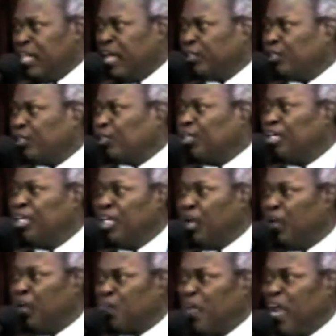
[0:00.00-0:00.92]
the
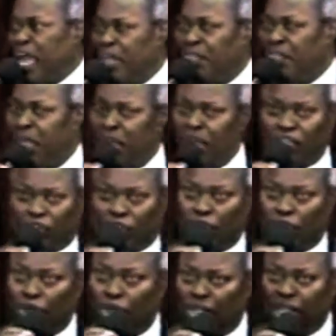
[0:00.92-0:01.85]
tree of life,
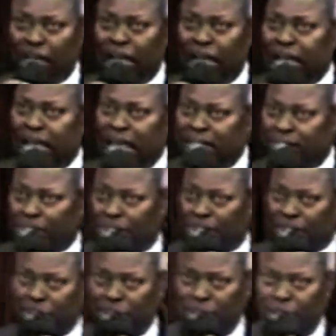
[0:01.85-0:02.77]
so that
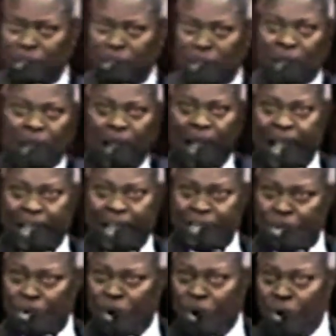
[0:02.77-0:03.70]

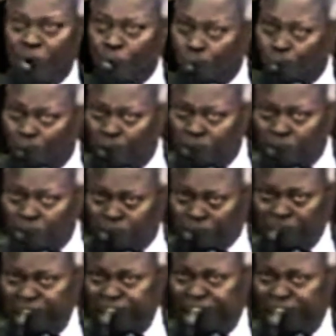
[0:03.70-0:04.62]
an
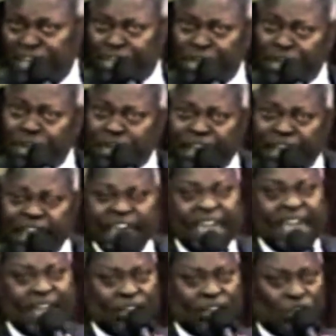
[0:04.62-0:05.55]
unwanted
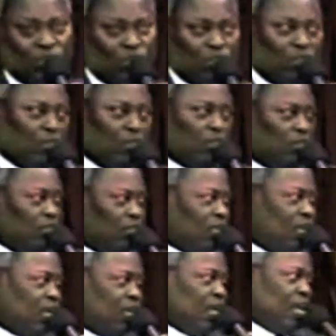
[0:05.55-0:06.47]
guest,
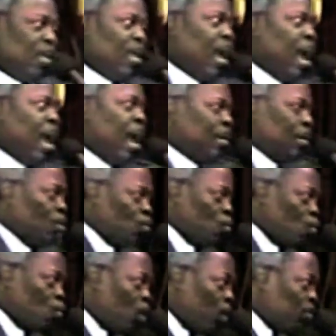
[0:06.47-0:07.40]
an
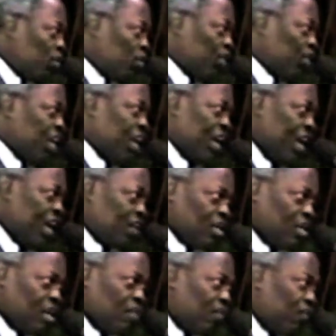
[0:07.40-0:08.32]

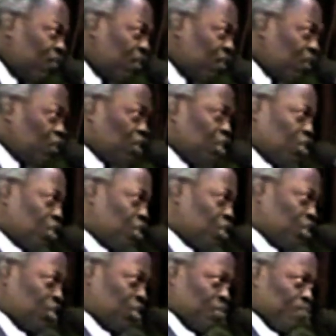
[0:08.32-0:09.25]
unwanted visitor,